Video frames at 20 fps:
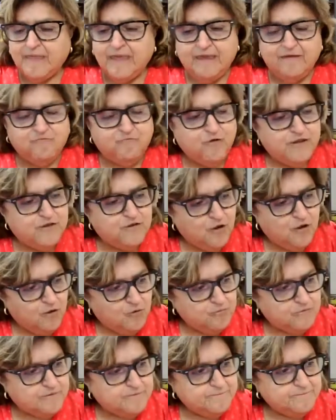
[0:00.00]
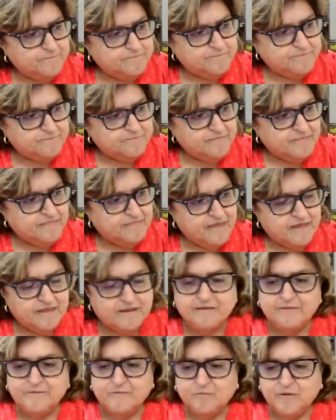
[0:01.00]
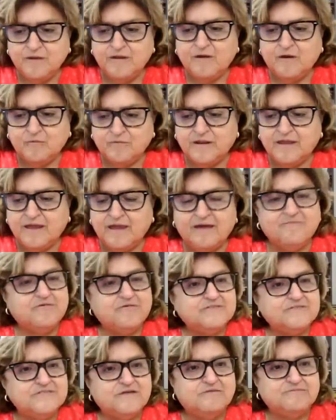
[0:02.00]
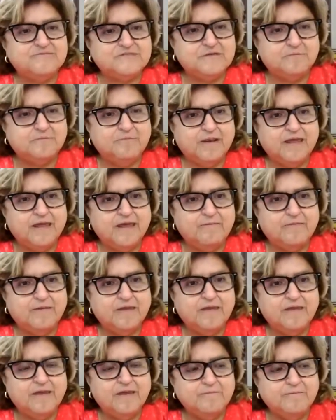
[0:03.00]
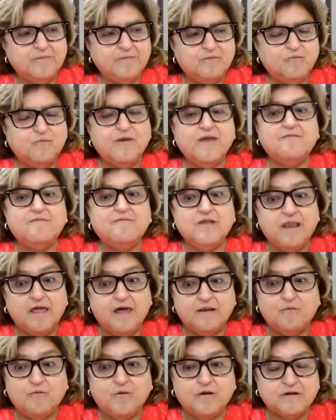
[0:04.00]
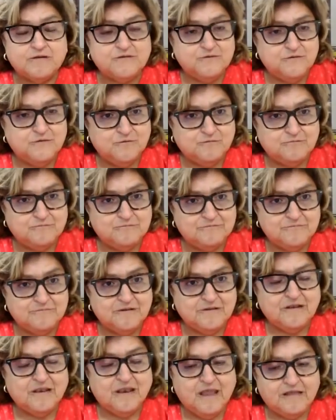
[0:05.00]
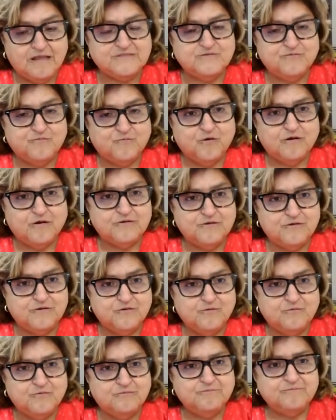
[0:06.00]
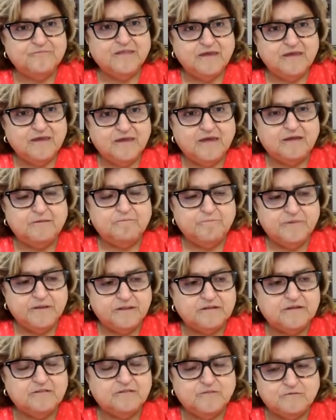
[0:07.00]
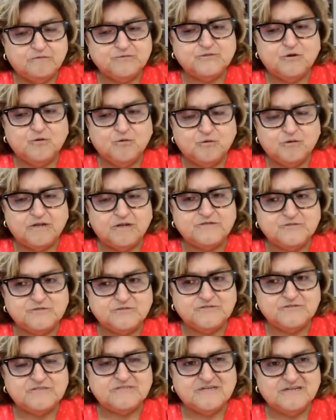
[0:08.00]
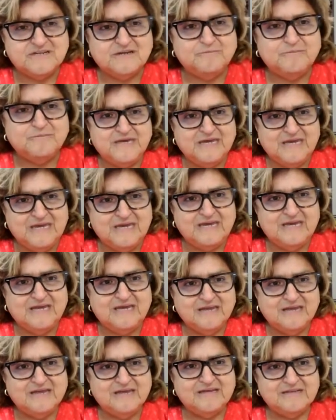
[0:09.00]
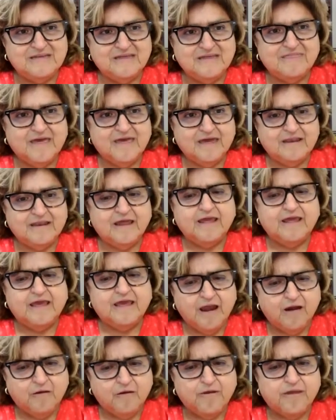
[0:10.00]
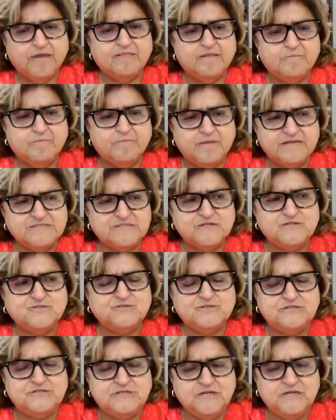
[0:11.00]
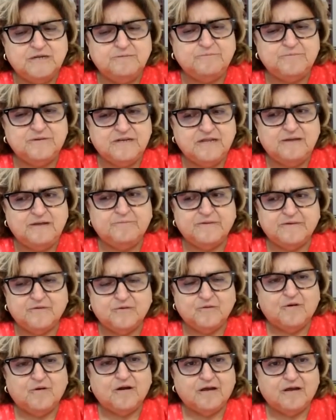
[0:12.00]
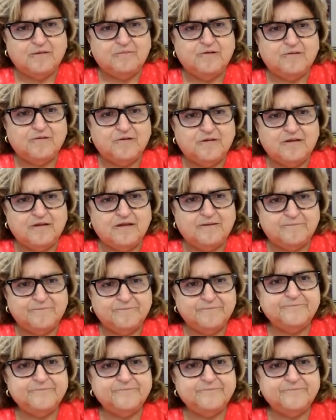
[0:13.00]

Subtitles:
If we don't, then we only have ourselves to blame. But we have a lot of work to do. lots of work to do. And building those coalitions is going key to that, and carrying the message deep, deep into our community.